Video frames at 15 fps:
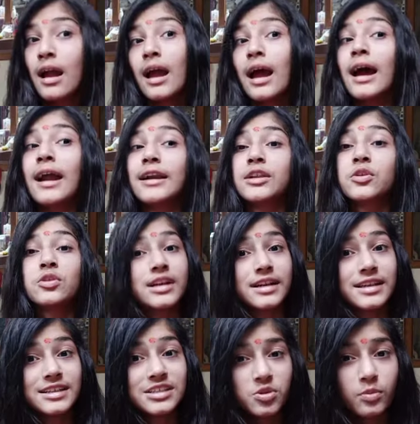and
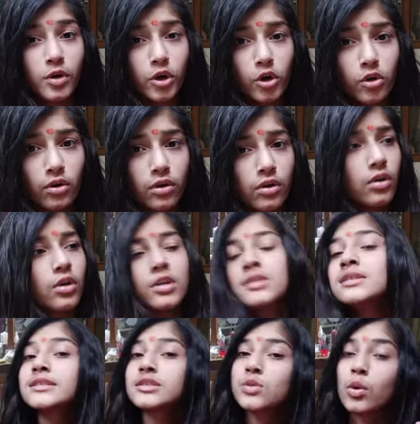Dhulandi is tomorrow.
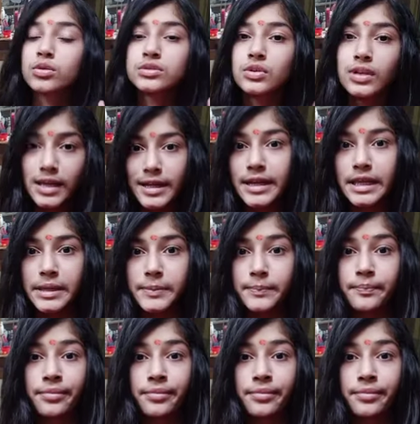So on Dhulandi,